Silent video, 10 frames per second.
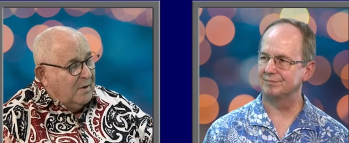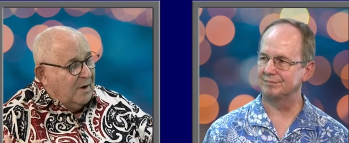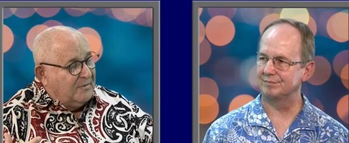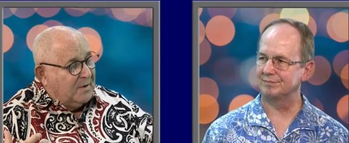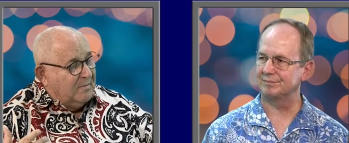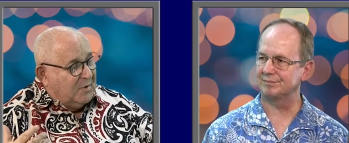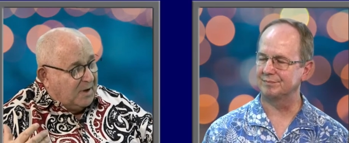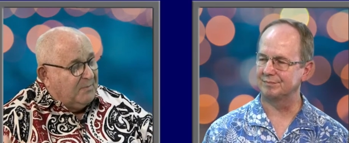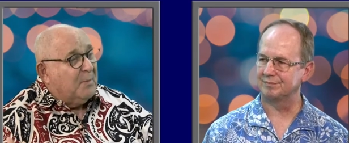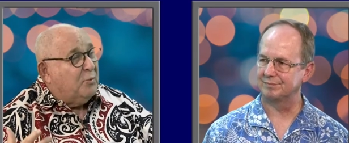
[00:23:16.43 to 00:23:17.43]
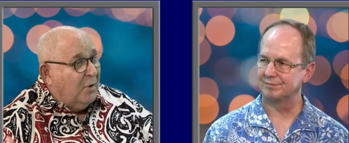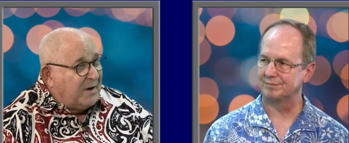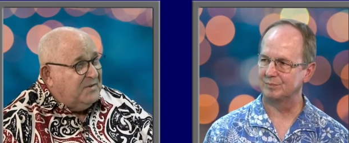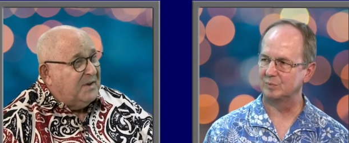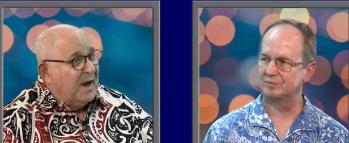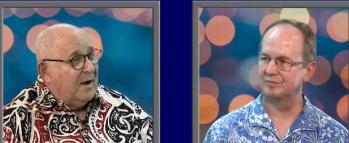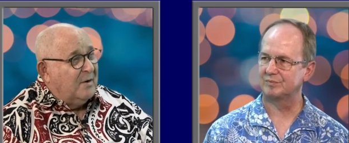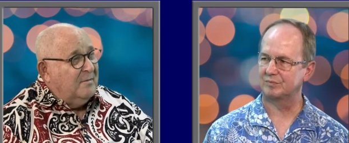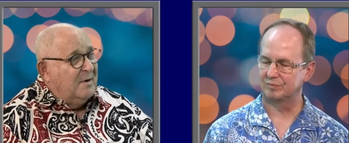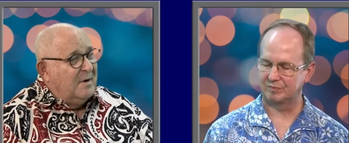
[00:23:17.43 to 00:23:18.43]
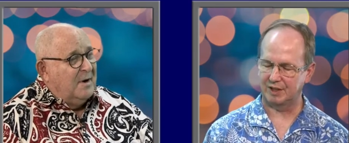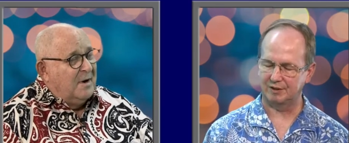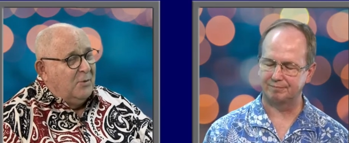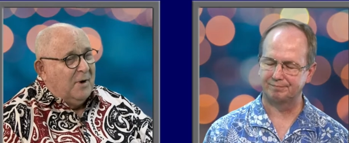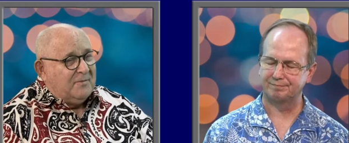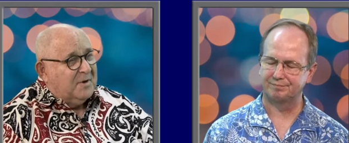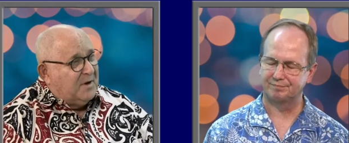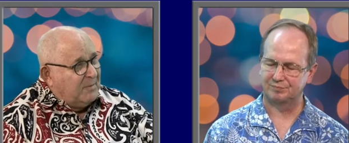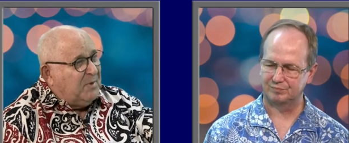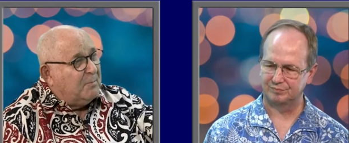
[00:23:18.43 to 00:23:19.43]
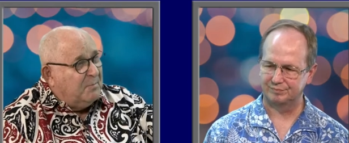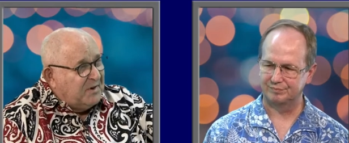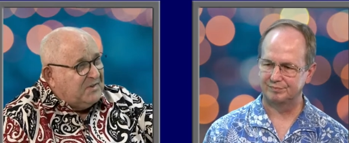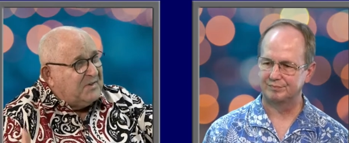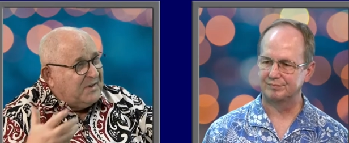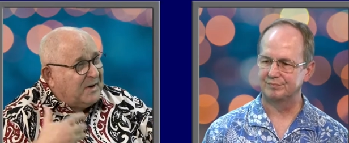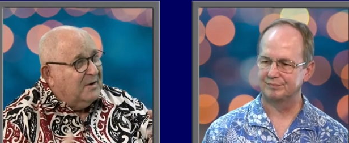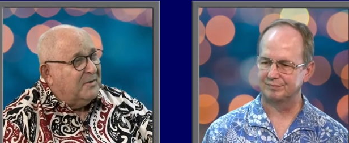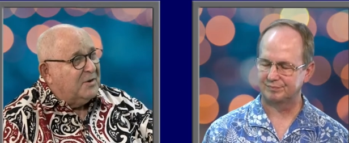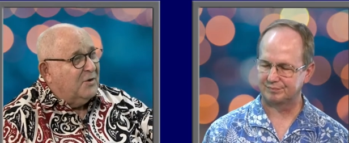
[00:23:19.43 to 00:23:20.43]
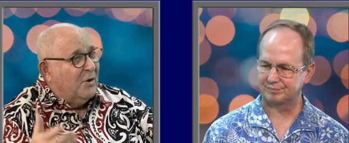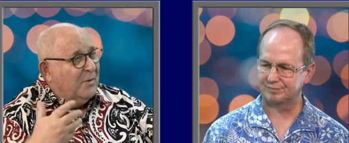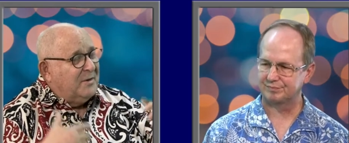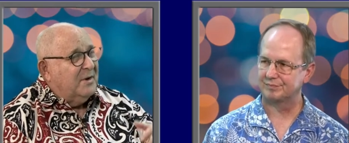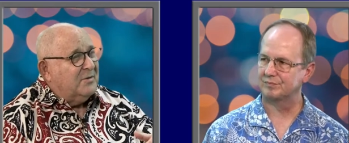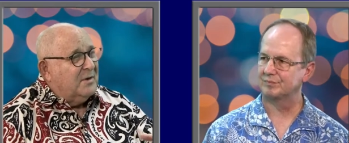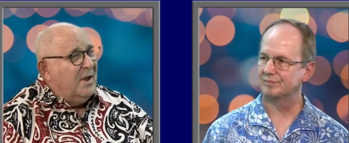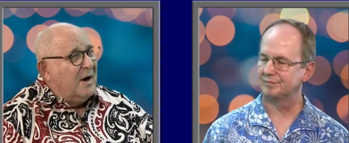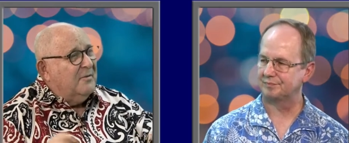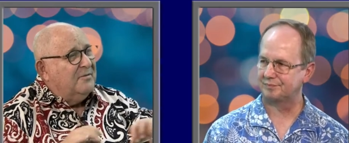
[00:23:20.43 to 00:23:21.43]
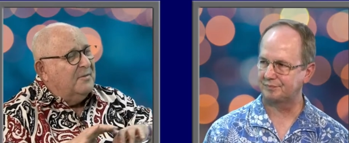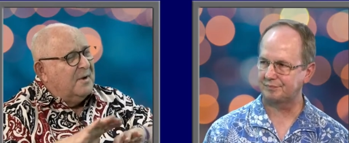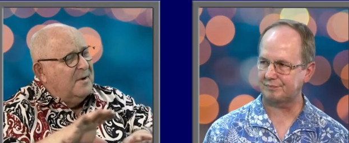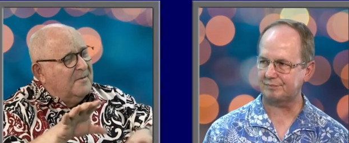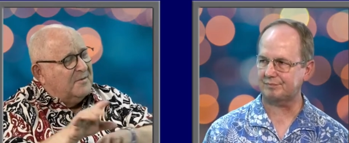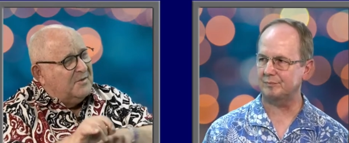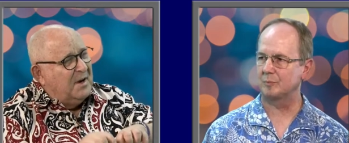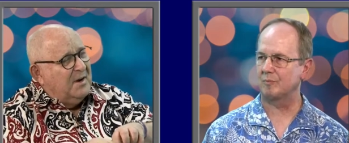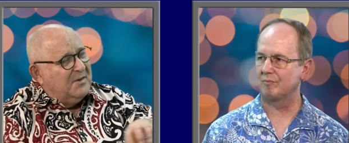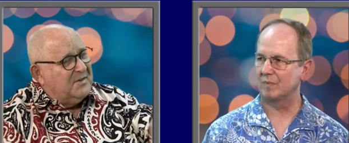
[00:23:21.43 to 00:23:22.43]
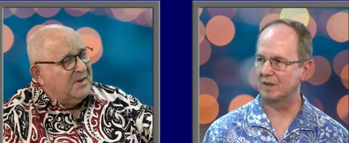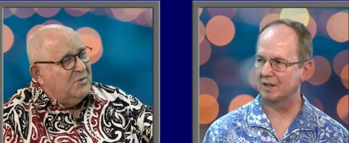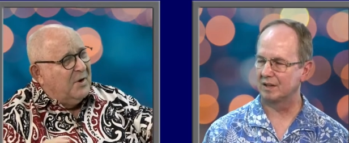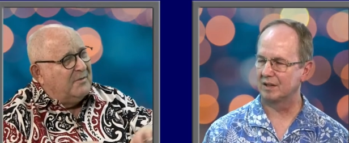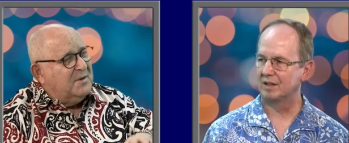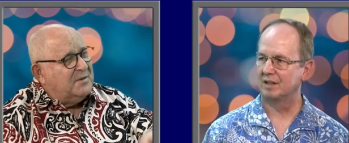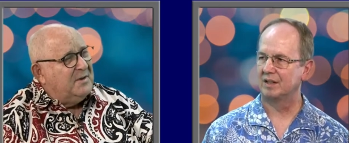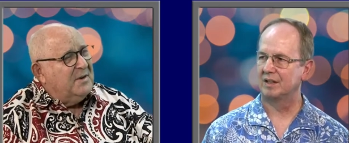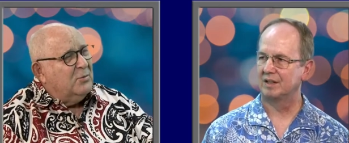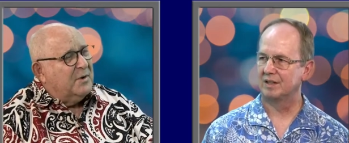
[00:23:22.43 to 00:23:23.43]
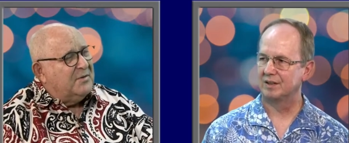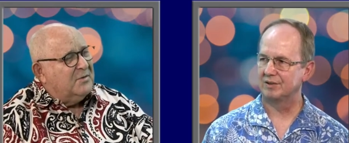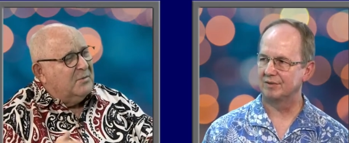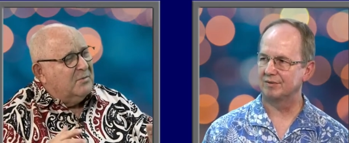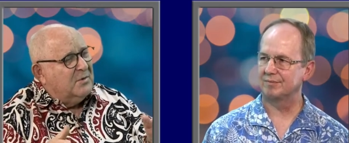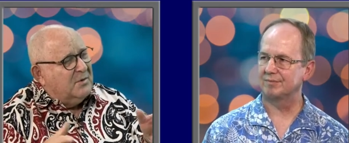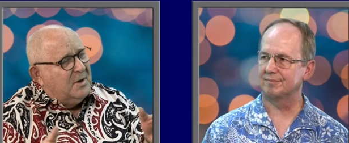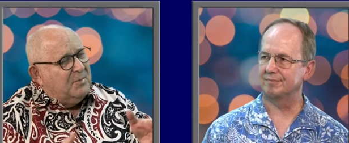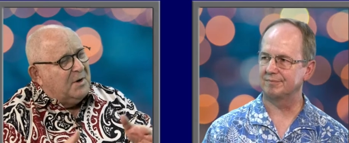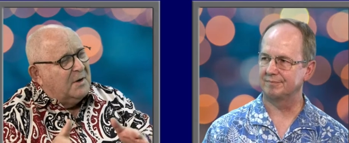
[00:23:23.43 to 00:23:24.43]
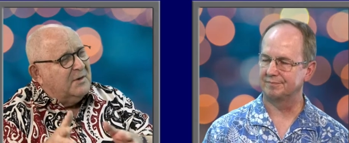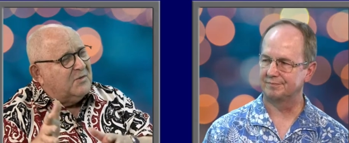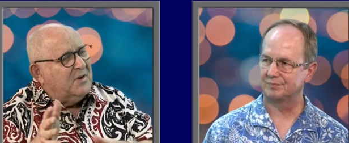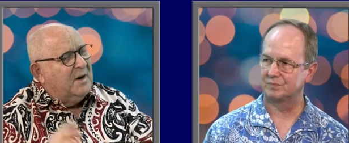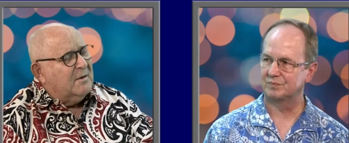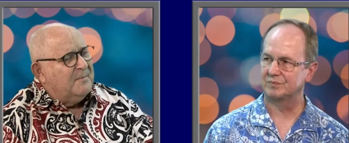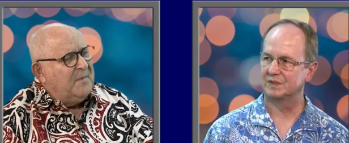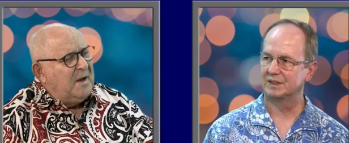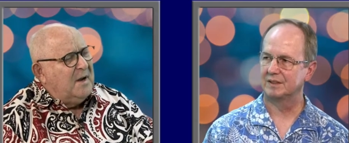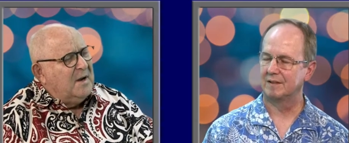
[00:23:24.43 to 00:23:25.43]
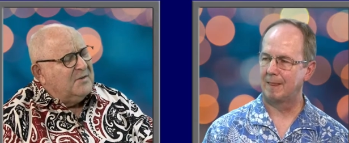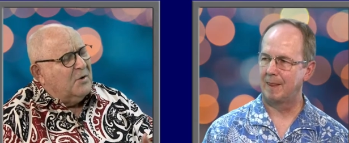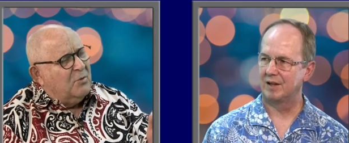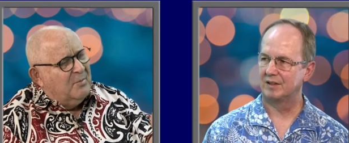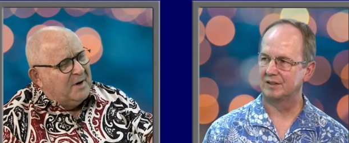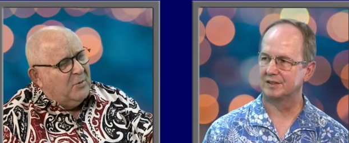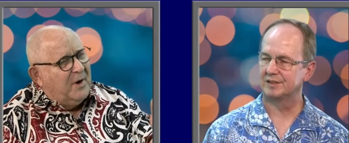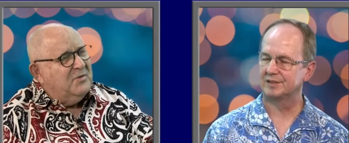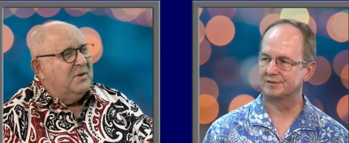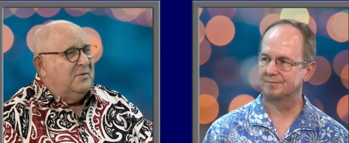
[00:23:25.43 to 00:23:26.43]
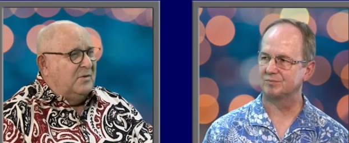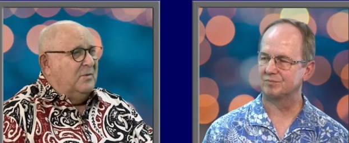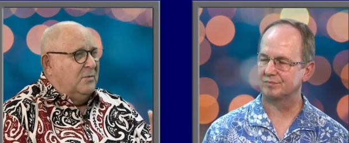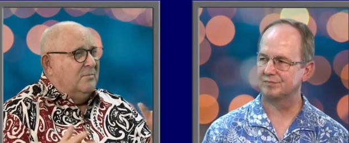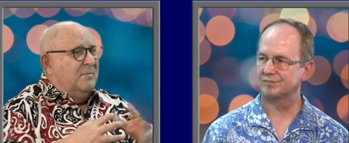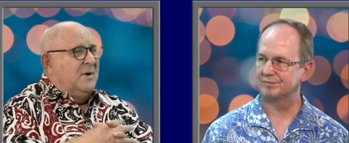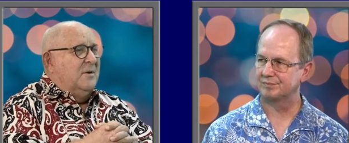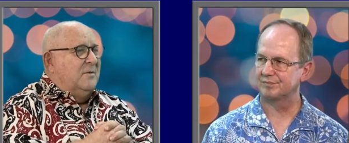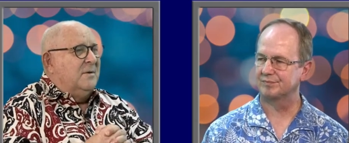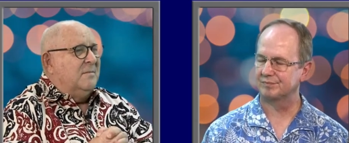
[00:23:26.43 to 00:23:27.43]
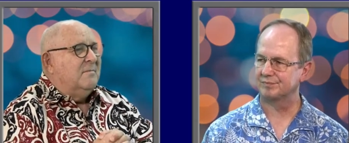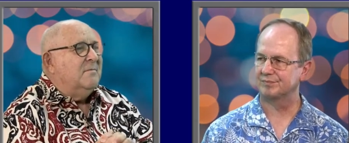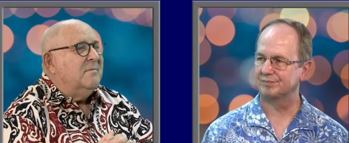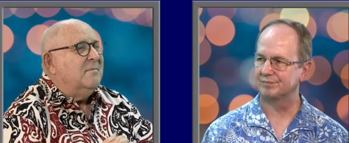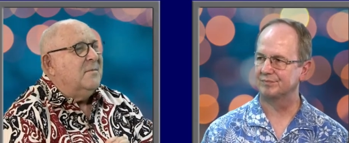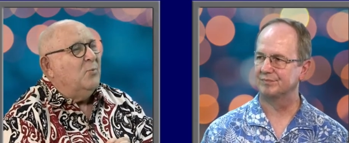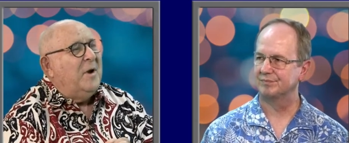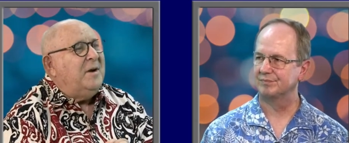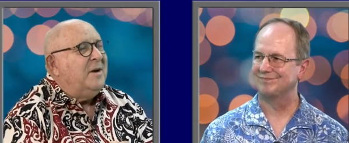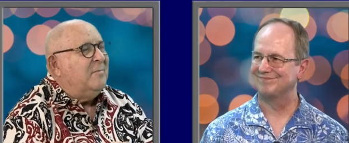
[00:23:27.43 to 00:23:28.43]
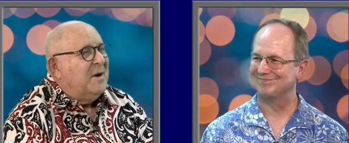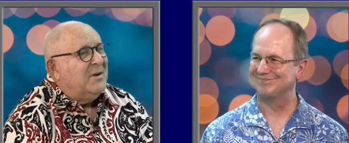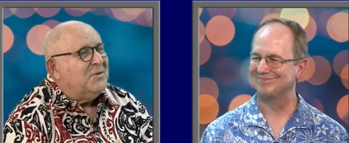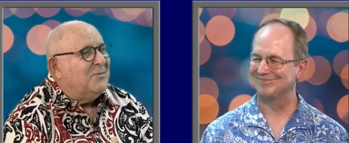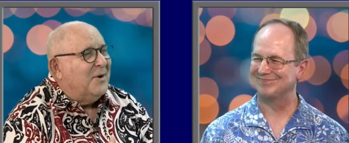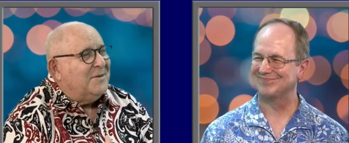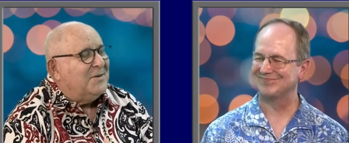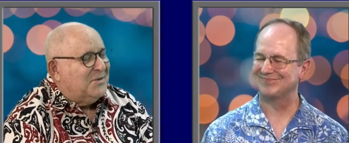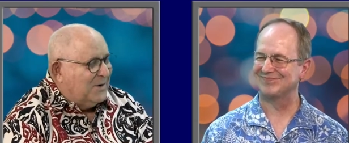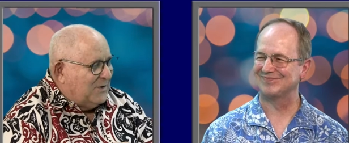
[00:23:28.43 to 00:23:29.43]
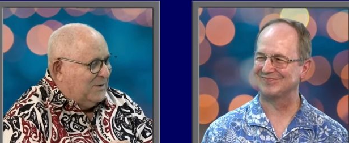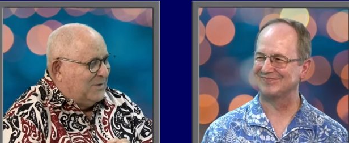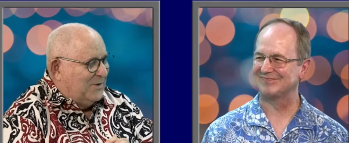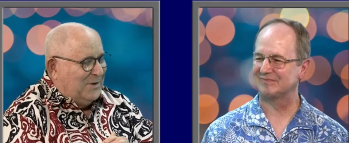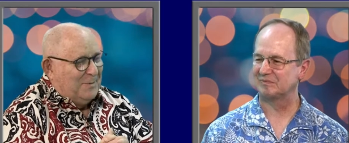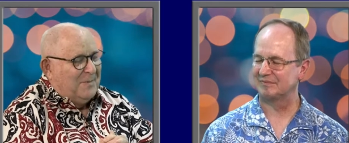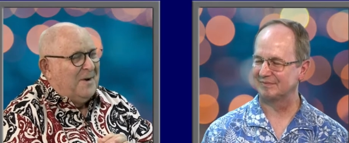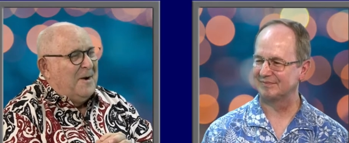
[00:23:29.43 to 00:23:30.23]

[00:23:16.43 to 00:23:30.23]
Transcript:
Speaker 1: you have to keep the price down. You have to keep the business end of it going. There's a lot of things that you have to deal with to, to keep it on the channel. So my question to you here in the waning minutes of our discussion, Jim,